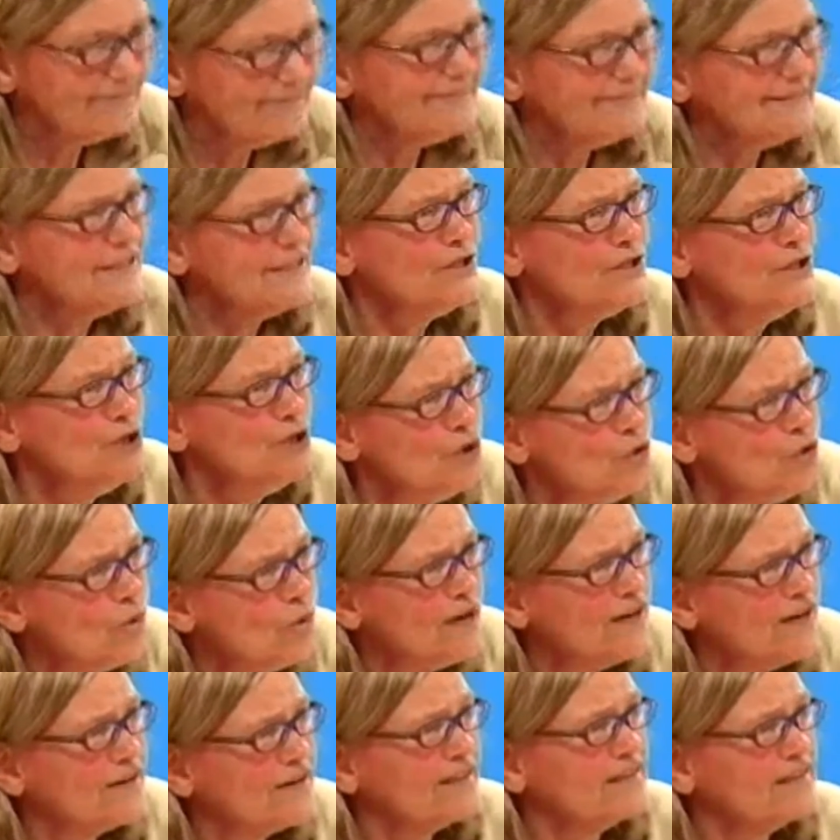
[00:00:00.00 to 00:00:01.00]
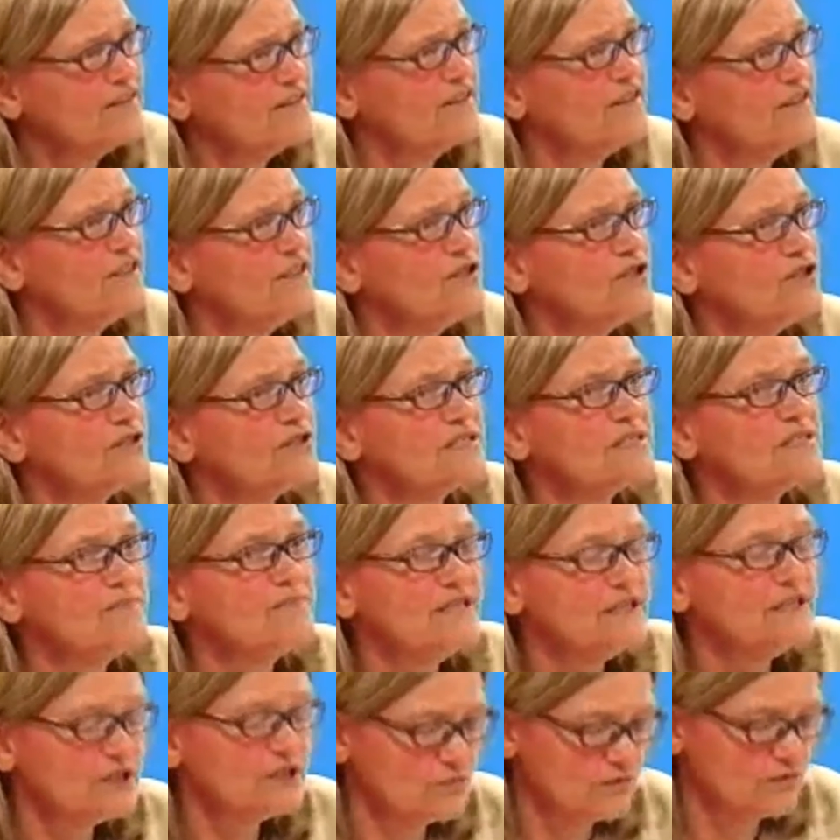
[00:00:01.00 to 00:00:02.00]
Nowhere in the Taoiseach's
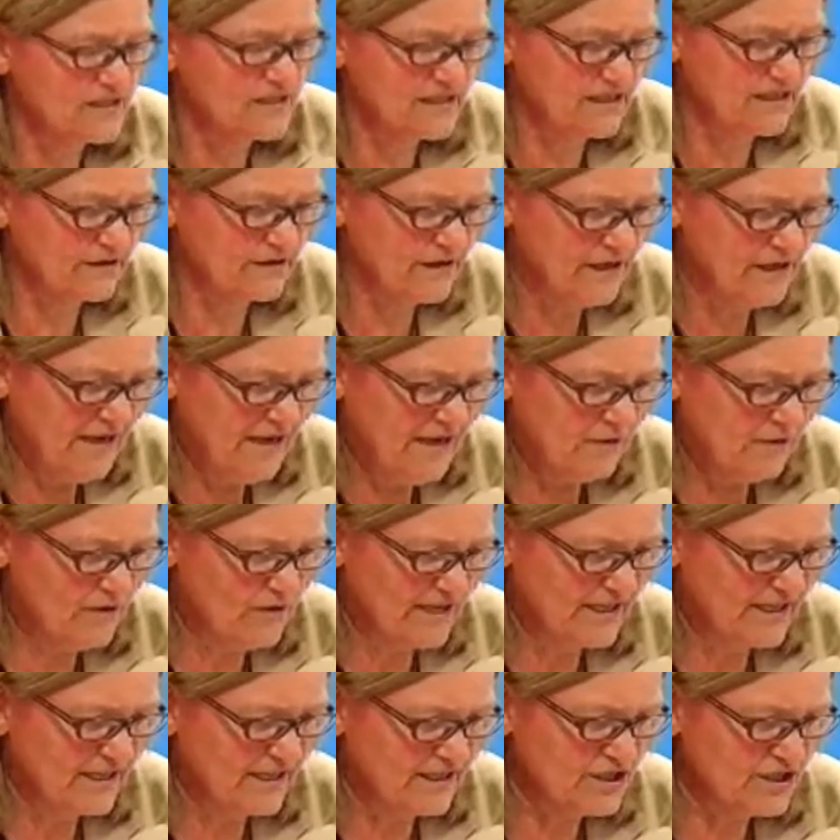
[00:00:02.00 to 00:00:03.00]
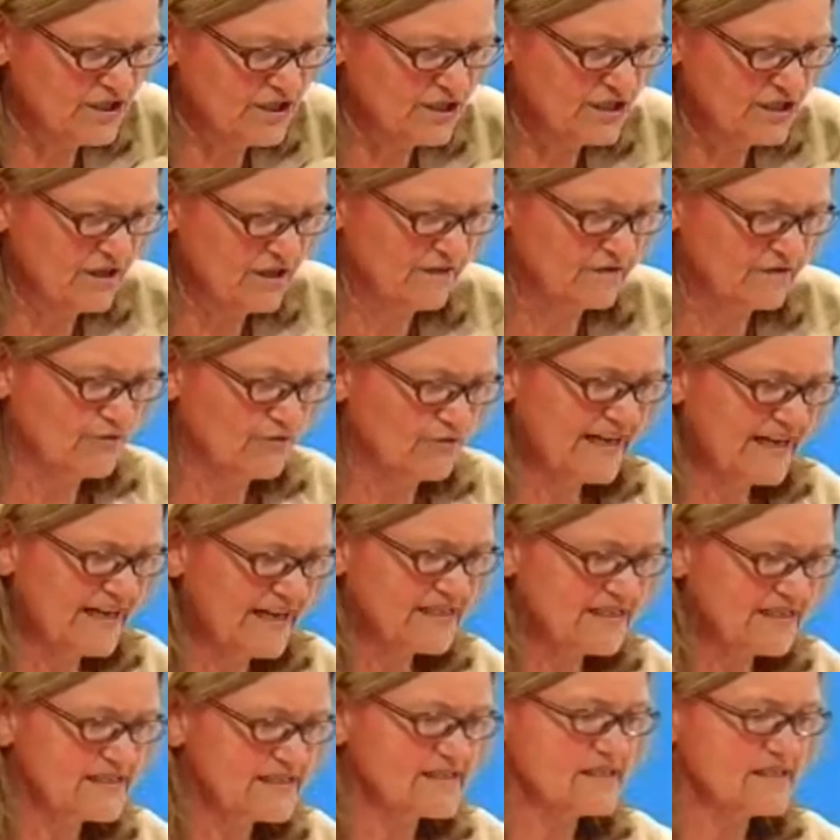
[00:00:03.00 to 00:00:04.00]
speech was there recognition of the
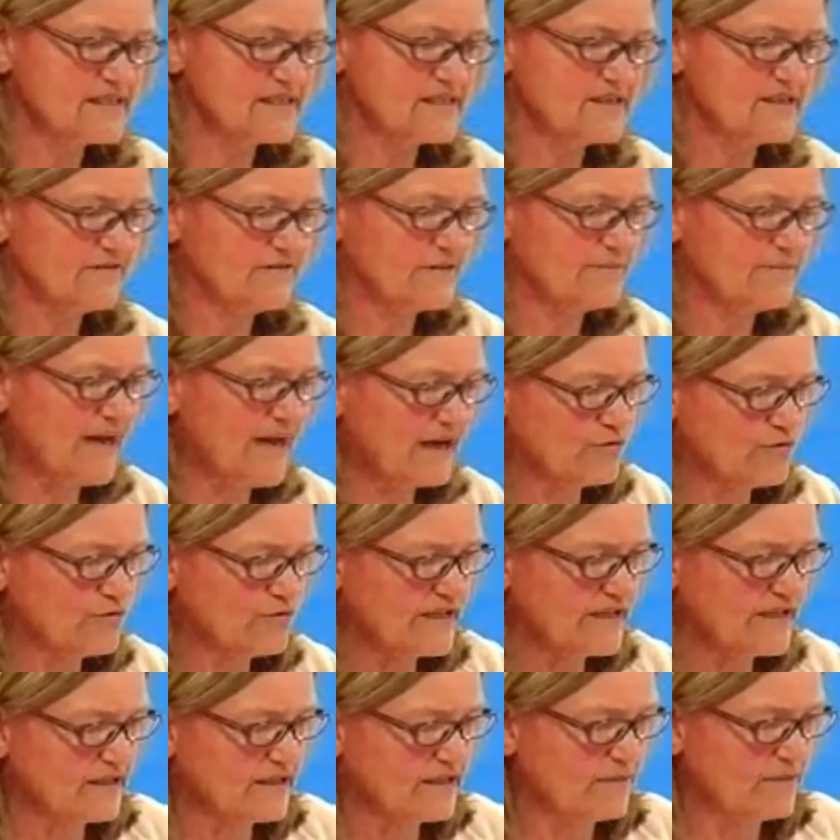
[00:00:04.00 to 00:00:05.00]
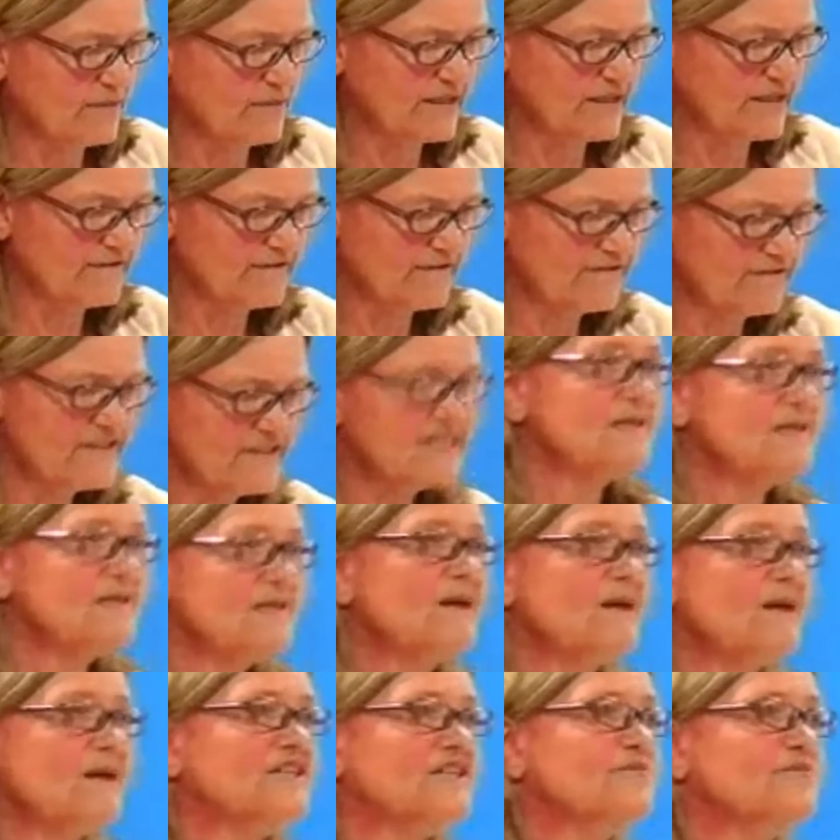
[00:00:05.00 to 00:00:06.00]
recklessness of the macroeconomic and fiscal
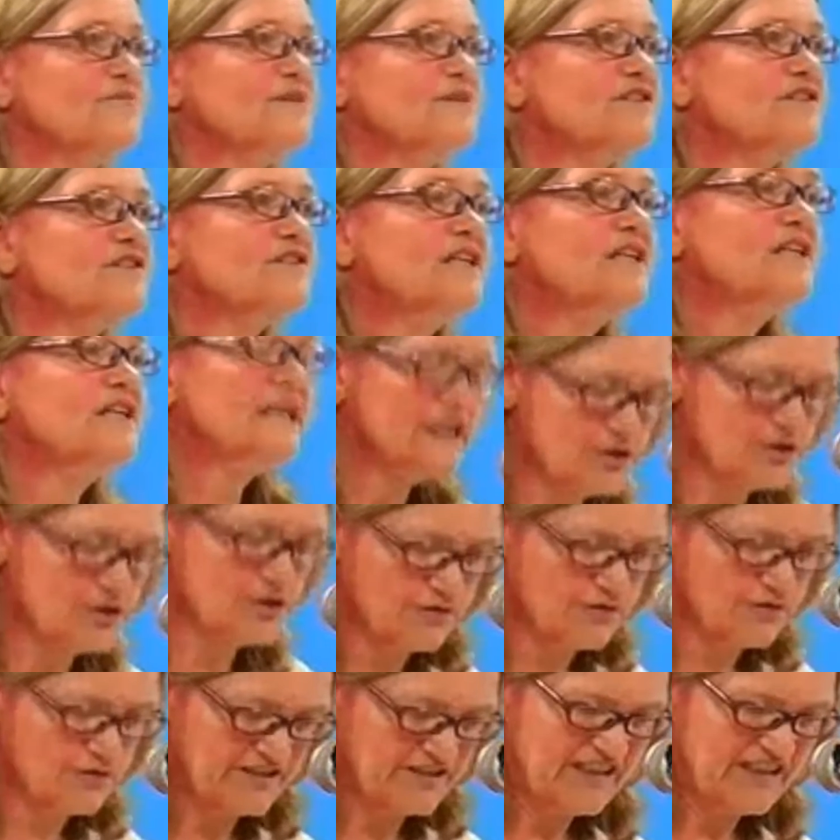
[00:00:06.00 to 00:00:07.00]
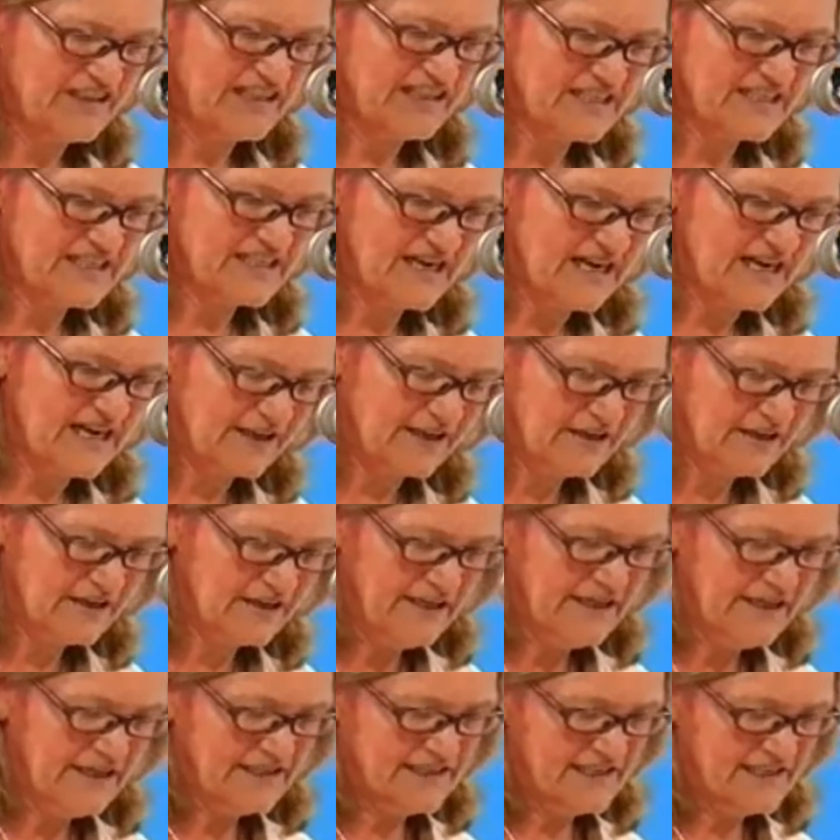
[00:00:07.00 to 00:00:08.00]
management during the entire
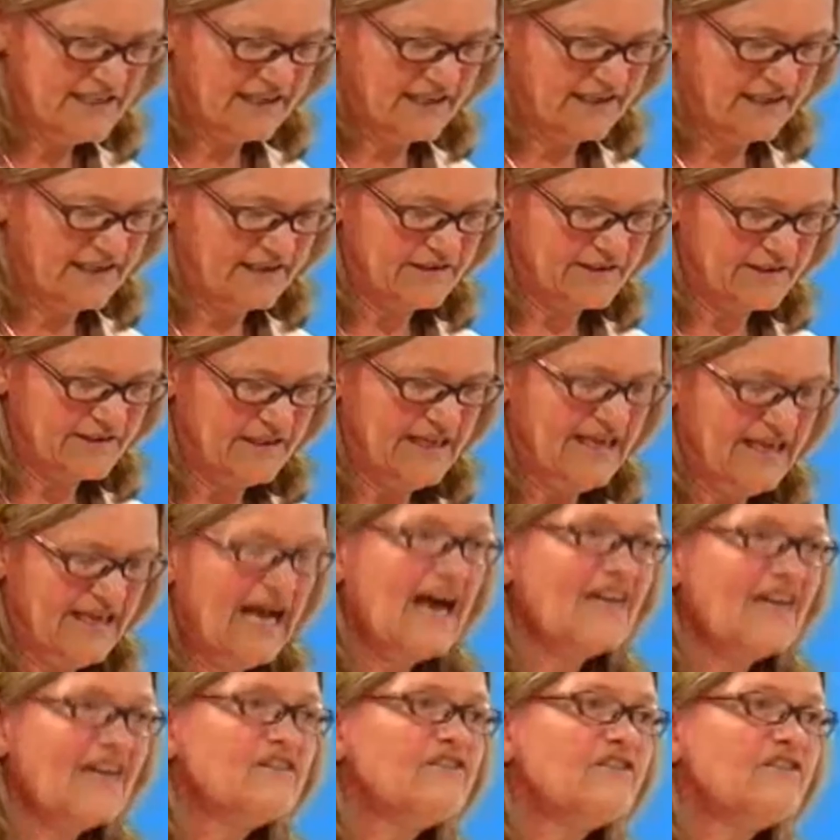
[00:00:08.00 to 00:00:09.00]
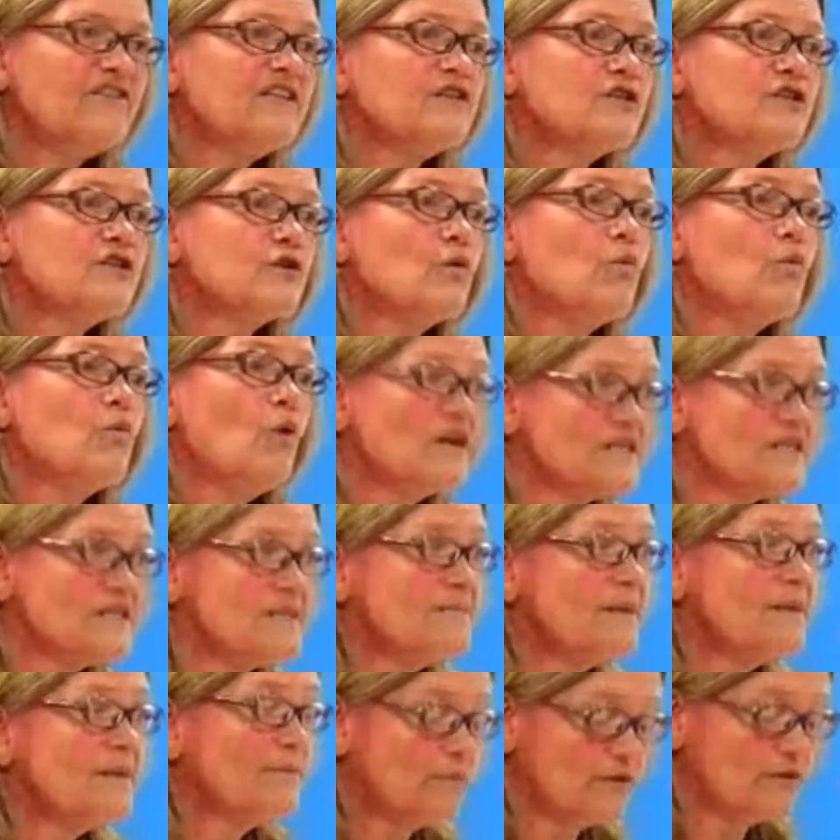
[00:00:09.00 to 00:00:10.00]
decade. And the Taoiseach was a
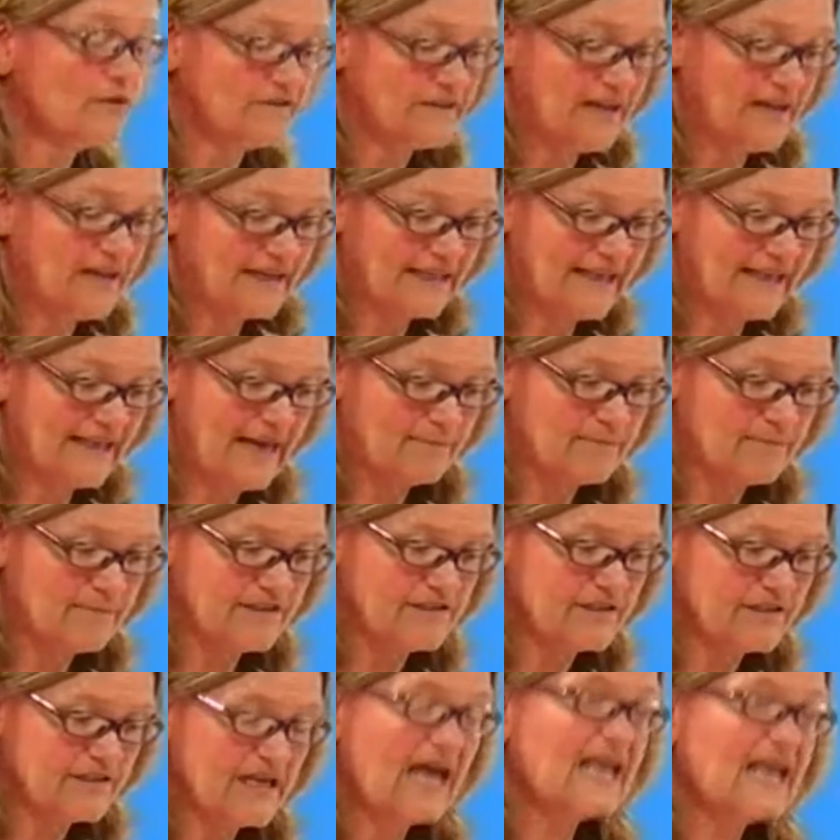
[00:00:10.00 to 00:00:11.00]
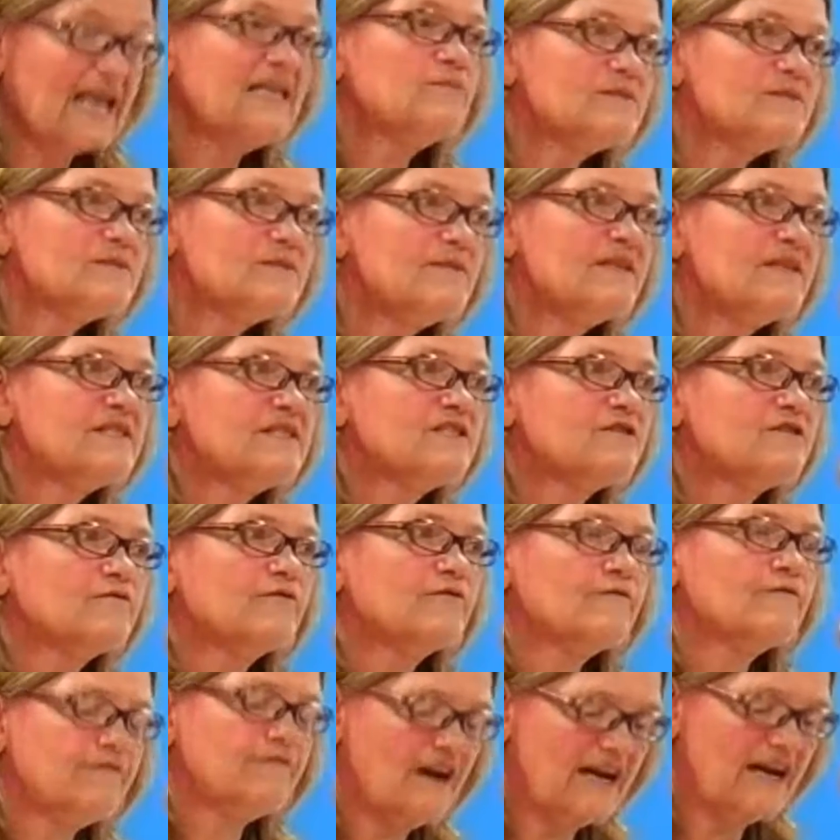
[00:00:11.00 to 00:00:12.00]
member of that cabinet, and he was Minister
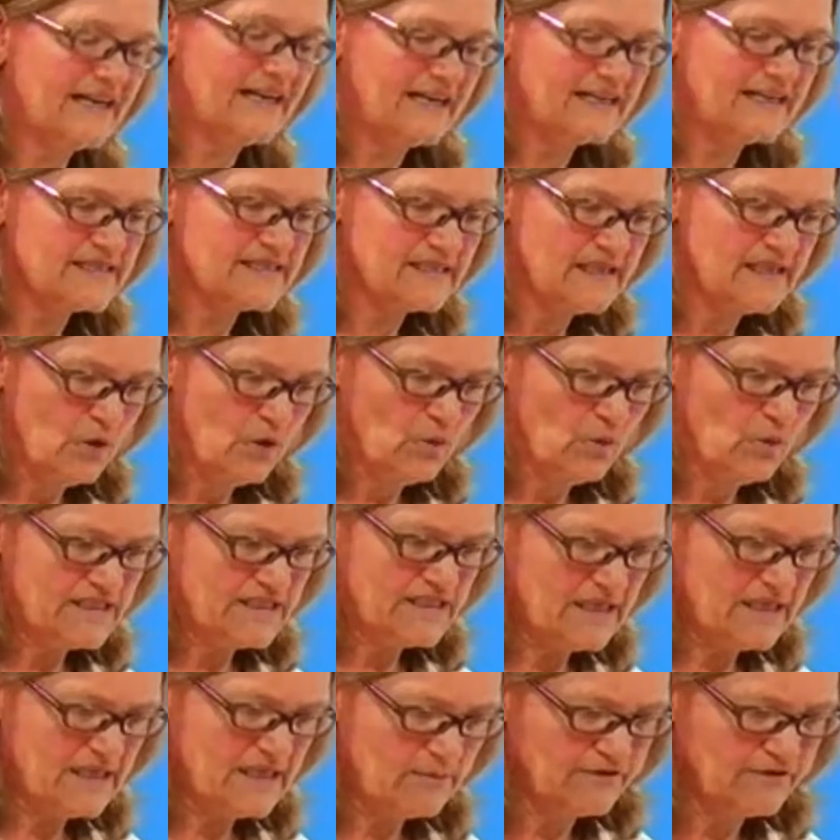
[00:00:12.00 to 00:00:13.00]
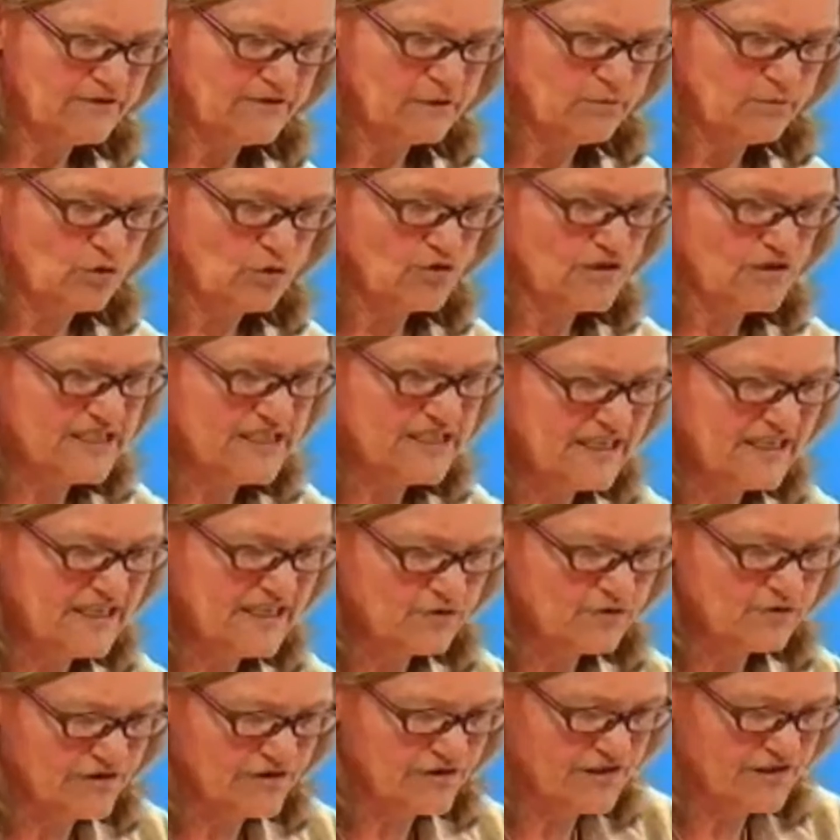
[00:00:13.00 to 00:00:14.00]
for Finance when some of the most
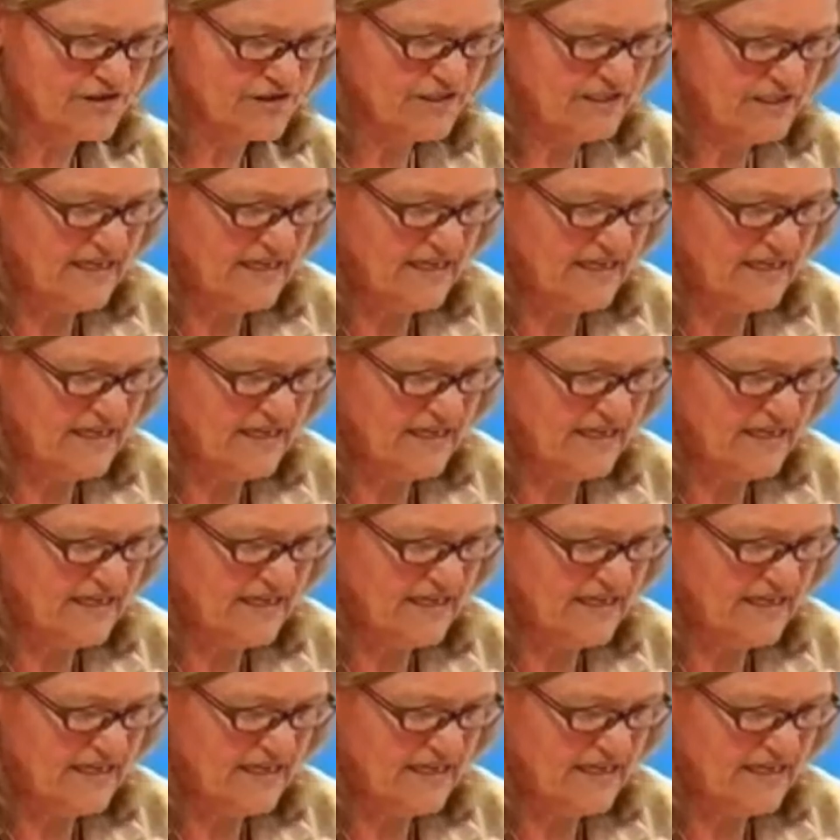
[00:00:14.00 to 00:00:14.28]
dangerous